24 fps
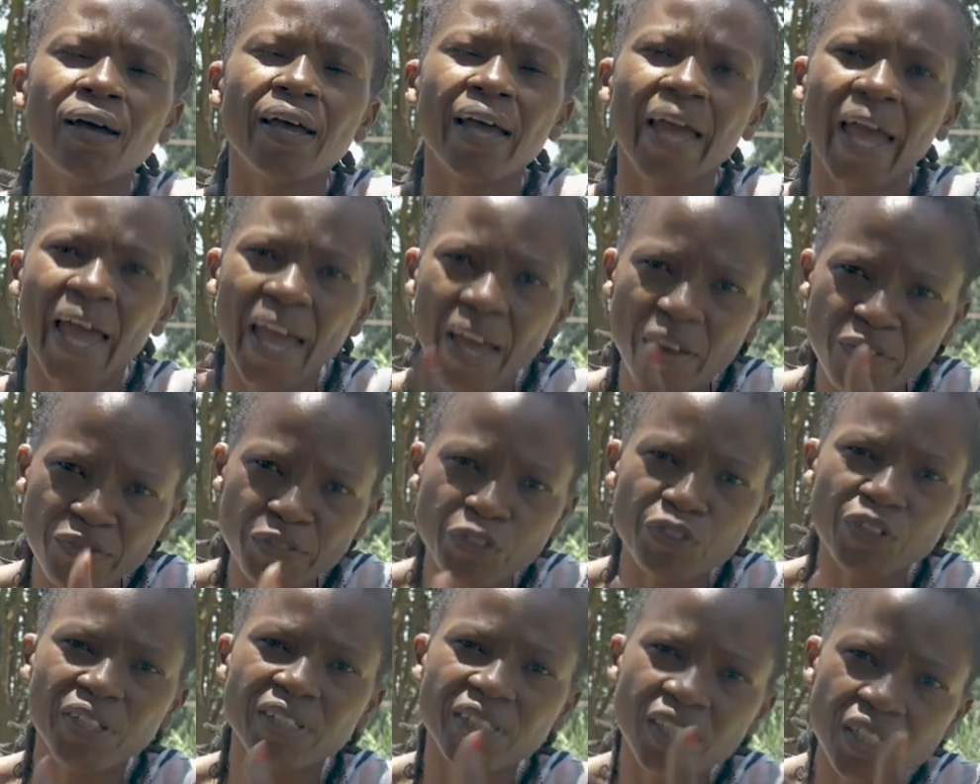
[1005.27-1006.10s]
have
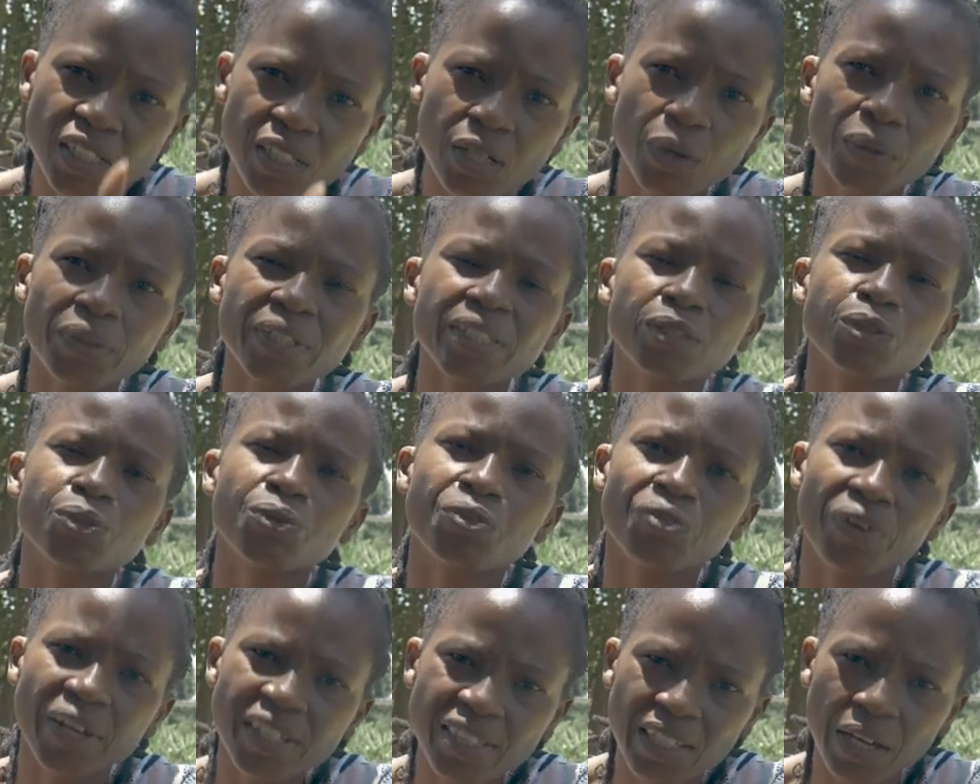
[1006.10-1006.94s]
traditional, to
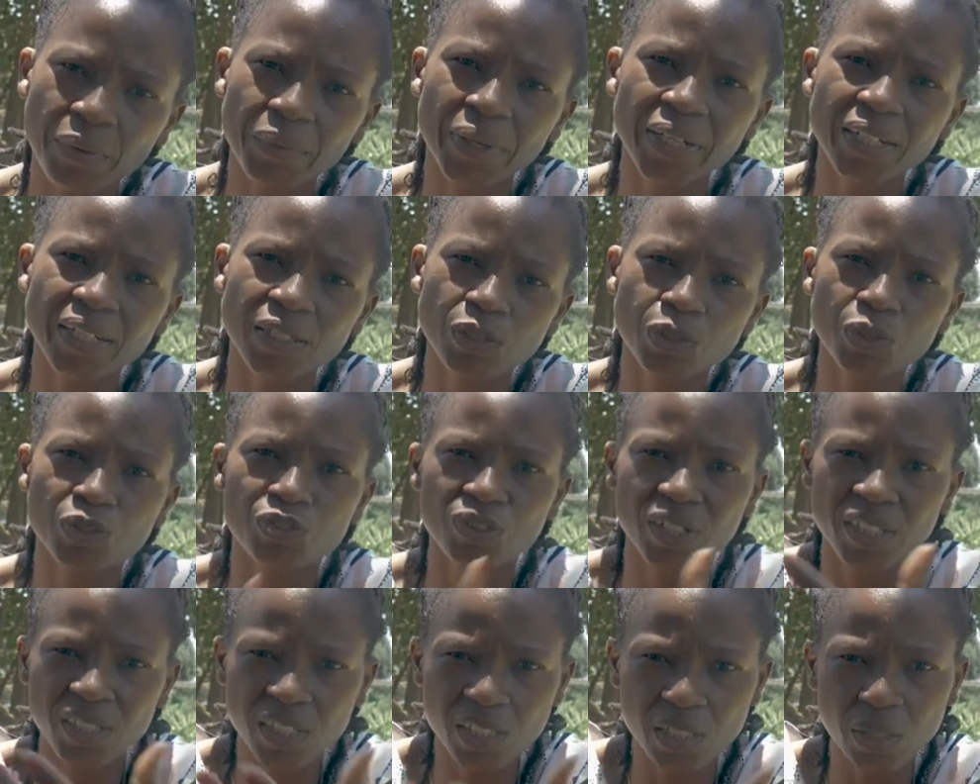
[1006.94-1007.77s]
raise awareness to
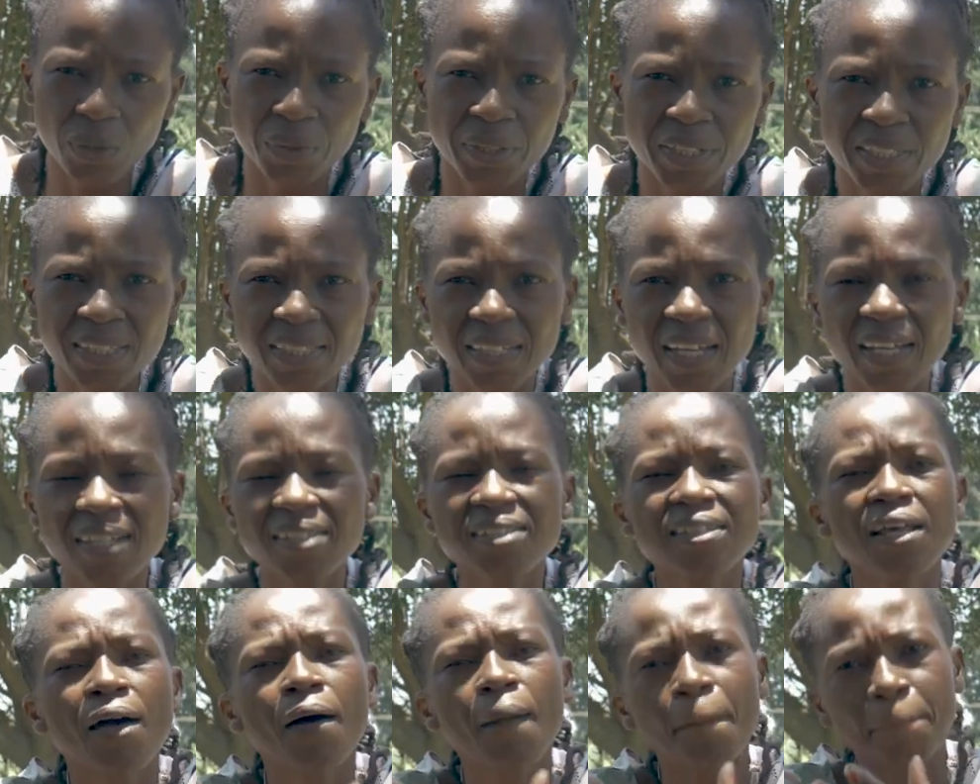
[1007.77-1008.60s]
traditional
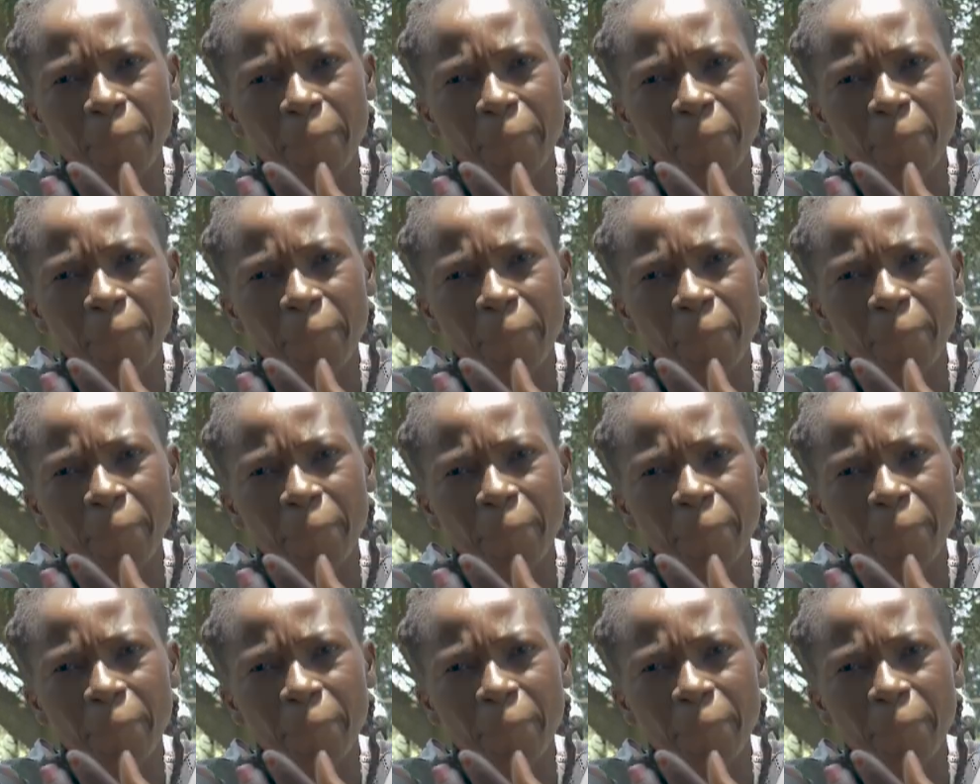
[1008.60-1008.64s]
leaders,